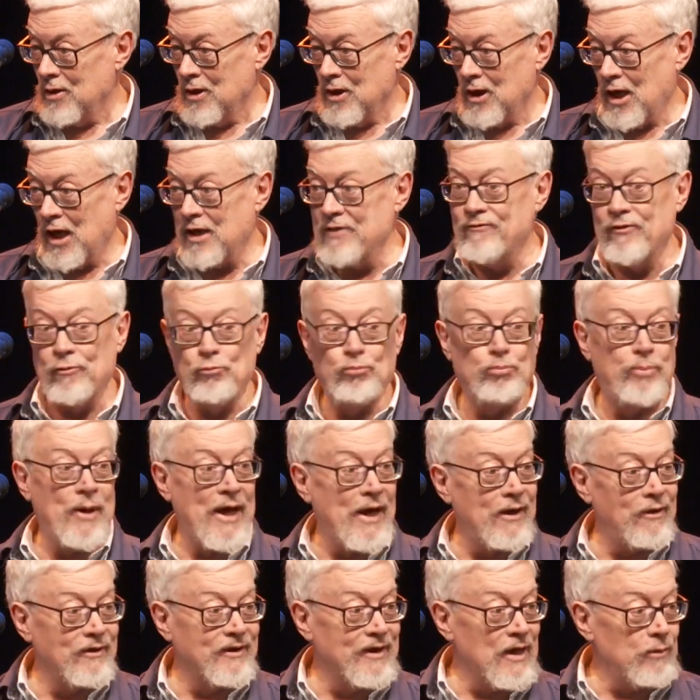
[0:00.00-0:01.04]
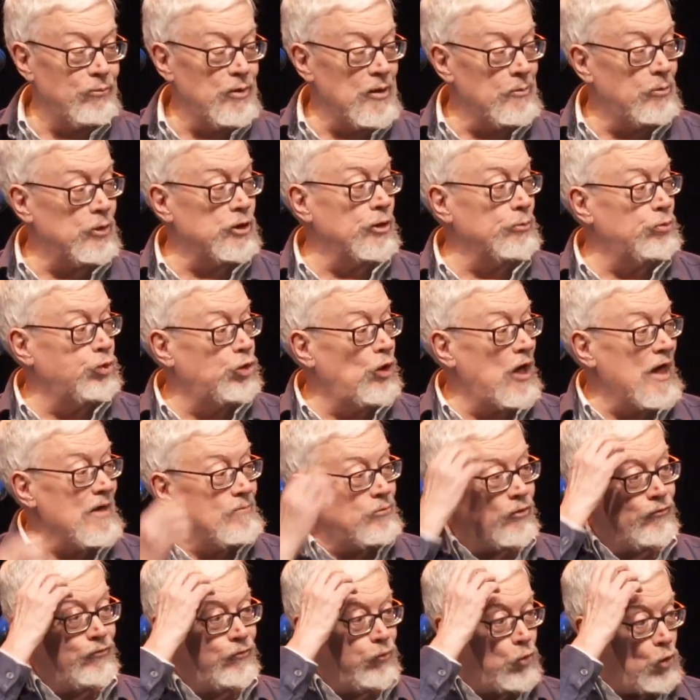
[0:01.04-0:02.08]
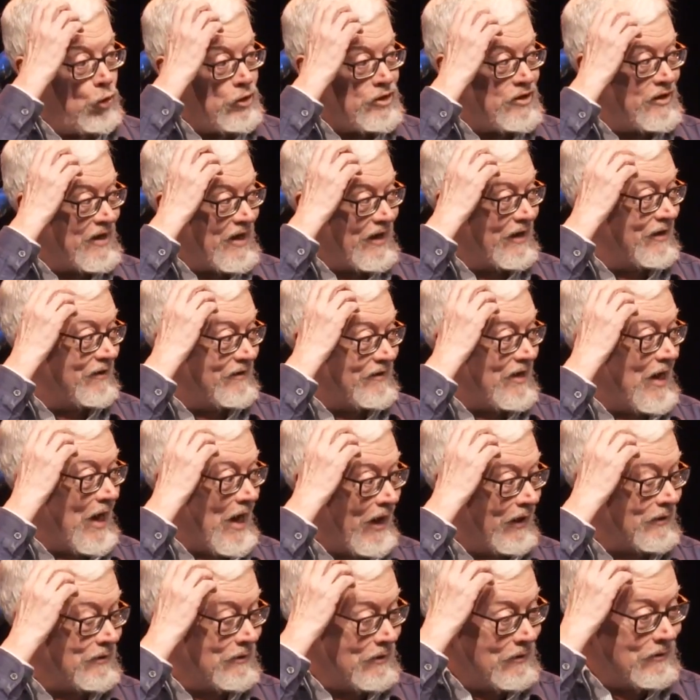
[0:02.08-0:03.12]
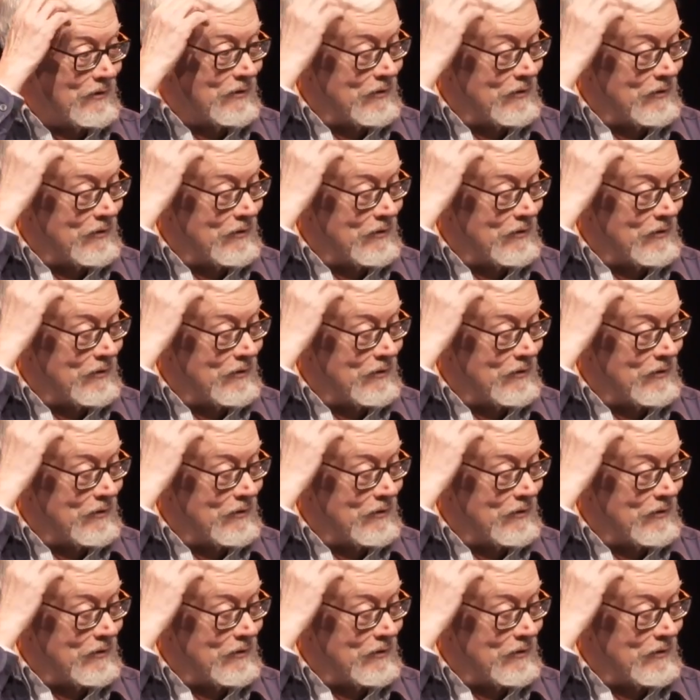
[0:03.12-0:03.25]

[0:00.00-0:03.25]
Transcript: And even better, get people to pray before you get attacked.